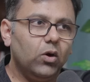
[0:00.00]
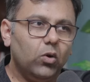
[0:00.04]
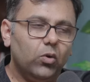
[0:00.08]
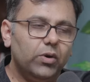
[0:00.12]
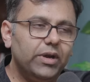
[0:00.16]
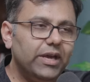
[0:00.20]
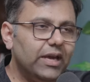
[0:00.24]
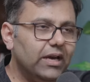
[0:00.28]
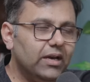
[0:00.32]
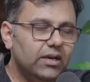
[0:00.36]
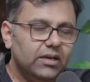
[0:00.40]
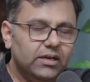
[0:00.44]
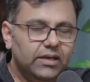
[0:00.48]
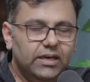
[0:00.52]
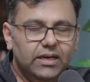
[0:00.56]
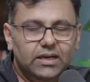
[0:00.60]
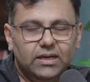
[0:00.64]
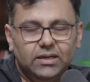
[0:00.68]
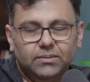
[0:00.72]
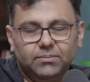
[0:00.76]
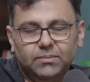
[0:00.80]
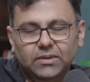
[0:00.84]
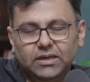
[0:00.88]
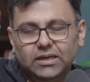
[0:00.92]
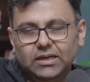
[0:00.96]
Oh, yeah,
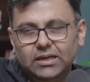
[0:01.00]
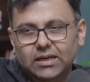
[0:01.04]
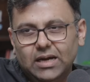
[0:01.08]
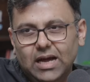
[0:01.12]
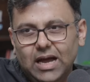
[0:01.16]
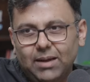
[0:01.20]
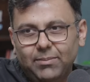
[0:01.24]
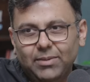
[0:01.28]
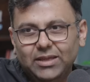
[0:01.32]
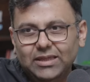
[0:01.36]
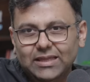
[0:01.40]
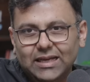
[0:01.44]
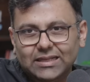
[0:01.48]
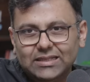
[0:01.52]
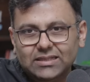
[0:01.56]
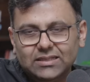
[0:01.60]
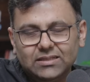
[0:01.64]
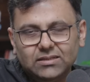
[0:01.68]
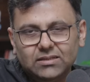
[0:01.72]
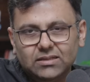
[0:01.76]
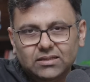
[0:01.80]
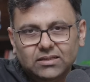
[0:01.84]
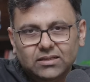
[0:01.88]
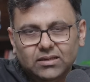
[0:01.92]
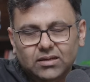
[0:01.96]
yeah. Uh, I mean, that's
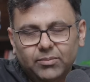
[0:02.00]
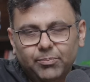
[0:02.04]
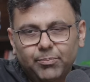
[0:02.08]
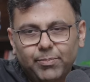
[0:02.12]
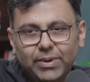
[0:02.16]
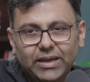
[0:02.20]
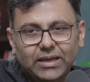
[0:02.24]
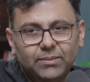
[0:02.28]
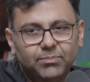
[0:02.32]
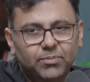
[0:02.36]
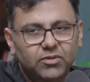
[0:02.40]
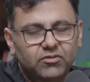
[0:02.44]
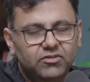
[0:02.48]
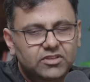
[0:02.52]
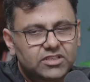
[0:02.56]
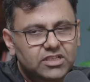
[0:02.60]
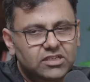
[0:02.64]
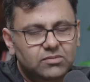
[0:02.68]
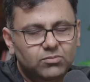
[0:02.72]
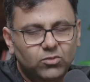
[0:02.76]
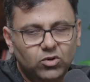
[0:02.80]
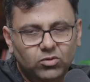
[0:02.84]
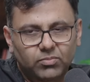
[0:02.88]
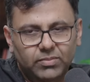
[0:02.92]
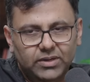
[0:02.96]
a, a big
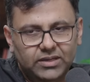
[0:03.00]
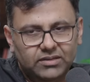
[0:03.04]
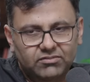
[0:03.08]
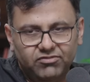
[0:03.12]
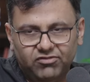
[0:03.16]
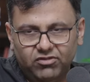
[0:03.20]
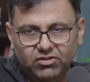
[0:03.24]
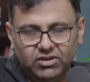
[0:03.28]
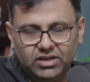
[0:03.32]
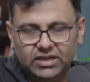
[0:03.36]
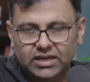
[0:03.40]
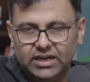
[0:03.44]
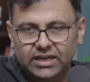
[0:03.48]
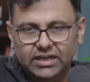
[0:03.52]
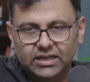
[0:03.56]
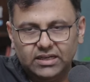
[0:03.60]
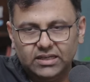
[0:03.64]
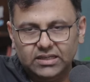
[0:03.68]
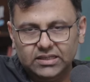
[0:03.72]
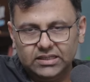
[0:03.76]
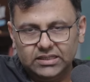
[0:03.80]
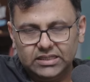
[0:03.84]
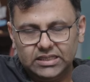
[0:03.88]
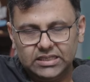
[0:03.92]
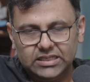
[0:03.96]
pivotal moment for India.
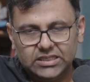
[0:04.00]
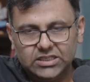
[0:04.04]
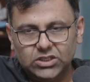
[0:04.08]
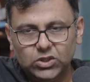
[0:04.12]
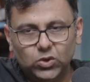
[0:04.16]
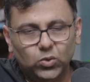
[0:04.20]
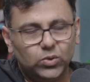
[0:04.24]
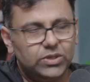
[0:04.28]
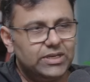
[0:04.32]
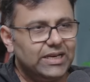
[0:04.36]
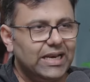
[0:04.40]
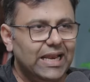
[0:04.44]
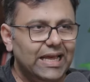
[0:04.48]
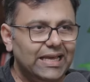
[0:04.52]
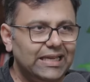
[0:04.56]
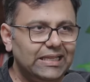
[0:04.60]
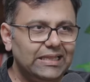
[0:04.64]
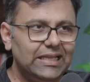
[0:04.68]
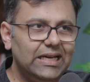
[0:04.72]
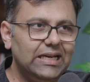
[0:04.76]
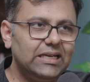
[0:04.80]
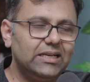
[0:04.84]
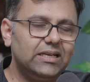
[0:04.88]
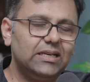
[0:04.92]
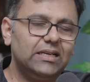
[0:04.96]
There is no denying
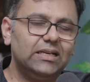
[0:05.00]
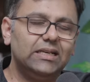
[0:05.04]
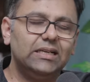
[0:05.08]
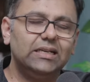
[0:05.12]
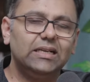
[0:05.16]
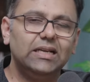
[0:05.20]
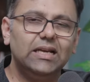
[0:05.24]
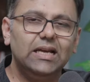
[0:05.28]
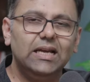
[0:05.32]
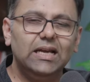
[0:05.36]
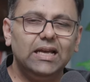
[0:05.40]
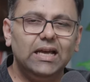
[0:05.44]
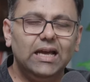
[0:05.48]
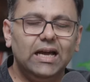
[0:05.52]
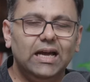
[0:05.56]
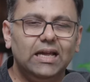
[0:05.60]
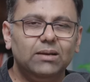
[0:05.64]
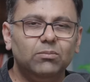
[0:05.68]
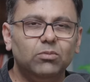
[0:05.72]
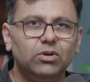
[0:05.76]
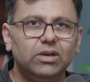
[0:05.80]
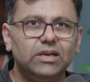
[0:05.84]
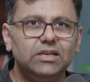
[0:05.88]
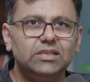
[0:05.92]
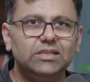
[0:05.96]
that, right?
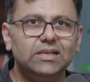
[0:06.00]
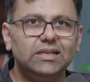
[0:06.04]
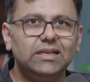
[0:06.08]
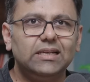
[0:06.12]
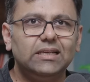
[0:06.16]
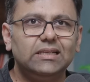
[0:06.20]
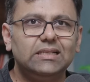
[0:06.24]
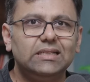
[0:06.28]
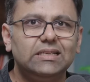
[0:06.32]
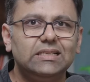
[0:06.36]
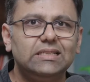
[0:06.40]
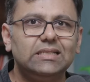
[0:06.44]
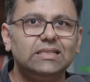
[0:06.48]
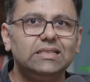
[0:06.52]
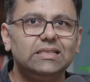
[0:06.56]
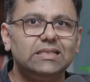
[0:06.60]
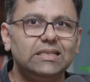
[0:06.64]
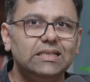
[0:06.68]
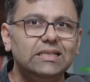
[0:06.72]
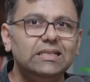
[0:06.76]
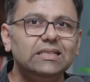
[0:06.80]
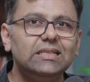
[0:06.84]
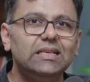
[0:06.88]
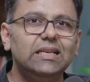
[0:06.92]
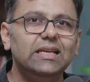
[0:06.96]
And Mukesh, I
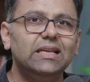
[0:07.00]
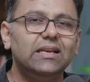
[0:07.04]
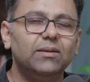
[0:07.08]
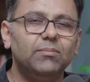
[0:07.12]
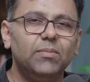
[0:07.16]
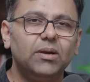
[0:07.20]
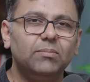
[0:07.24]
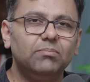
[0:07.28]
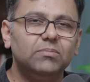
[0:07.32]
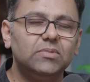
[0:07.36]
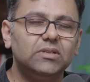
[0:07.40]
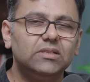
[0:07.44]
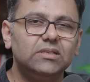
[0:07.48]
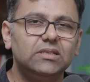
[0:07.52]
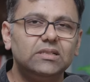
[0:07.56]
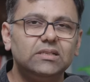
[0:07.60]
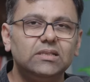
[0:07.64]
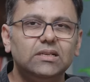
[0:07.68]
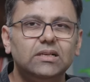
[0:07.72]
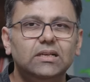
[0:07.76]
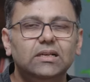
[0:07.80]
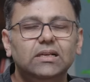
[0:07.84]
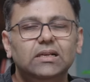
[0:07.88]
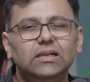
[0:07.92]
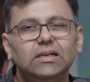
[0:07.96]
distinctly remember
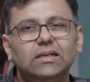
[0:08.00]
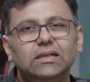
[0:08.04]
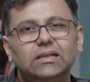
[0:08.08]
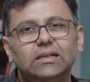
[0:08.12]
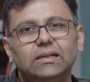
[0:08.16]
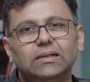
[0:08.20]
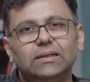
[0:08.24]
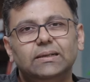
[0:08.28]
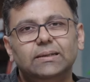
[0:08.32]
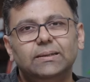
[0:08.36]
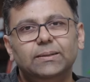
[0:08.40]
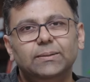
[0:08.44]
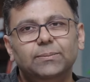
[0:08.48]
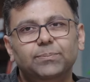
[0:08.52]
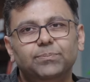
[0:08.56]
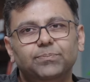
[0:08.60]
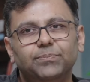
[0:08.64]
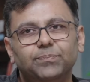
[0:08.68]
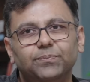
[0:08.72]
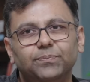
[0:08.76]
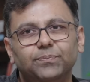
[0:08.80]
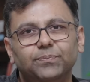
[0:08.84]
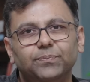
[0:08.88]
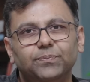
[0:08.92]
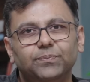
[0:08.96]
um,
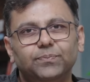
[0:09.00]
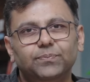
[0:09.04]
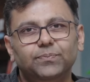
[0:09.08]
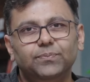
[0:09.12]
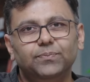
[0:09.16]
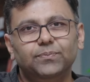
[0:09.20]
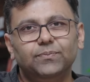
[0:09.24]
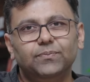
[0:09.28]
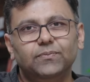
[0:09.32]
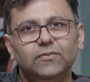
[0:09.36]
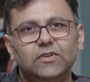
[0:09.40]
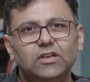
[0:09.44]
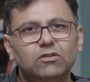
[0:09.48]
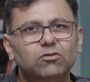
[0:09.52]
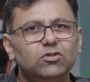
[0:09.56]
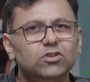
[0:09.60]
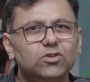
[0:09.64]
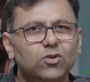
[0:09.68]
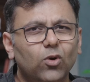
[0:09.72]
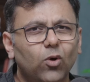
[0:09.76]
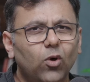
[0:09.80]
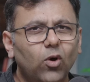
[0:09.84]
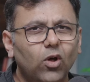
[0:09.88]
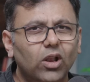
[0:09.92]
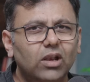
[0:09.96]
there was
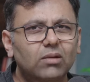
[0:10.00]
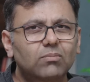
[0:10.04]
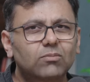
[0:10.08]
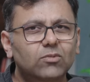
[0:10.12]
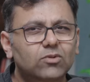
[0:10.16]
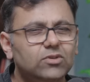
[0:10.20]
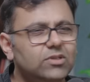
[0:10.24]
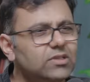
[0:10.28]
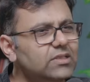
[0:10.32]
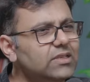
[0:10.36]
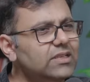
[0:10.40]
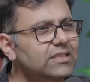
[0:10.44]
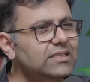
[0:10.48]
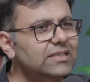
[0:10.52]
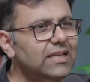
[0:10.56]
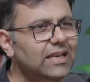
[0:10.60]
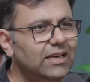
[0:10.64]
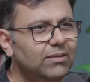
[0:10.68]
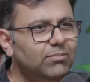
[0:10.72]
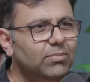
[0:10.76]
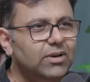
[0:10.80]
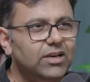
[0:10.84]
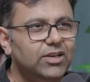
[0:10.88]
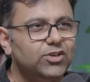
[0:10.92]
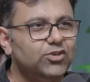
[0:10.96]
almost a
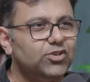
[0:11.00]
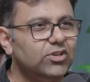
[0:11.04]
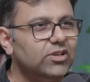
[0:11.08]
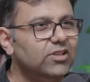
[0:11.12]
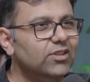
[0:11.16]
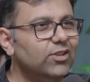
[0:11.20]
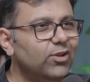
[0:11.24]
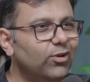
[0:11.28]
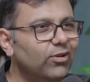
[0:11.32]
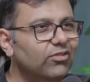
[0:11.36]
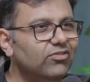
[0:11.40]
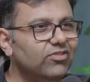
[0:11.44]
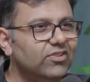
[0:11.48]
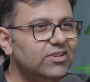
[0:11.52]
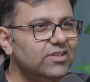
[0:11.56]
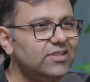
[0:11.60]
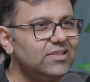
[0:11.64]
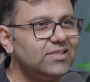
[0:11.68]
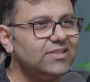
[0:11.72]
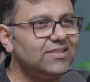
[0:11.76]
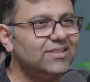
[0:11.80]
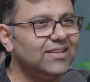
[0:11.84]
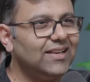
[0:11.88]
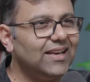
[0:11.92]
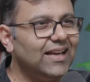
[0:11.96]
celebration in the
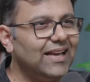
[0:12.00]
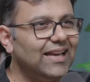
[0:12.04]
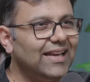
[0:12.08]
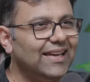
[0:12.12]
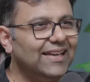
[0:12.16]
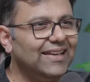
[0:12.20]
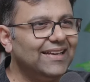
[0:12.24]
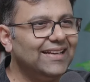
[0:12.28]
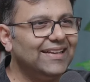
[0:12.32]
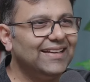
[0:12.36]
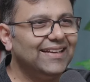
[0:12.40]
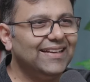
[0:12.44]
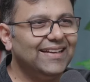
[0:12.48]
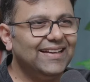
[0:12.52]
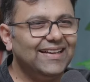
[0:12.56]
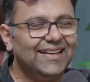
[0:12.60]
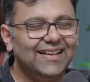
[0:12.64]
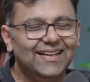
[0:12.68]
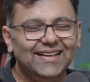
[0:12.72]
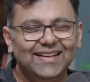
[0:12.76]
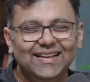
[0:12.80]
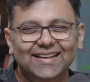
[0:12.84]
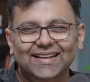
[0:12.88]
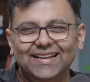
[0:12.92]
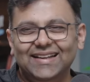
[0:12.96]
office, like...
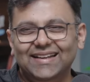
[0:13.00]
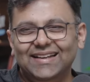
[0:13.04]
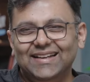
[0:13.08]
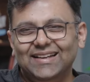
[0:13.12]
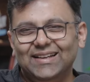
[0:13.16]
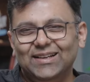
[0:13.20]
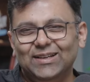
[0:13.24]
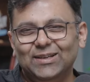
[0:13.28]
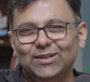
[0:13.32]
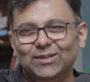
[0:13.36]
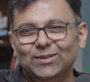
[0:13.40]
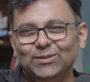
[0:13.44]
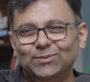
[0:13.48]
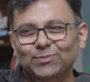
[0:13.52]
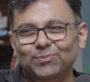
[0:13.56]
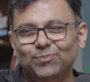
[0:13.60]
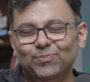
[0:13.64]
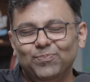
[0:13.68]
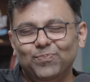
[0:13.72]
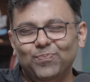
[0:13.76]
Uh,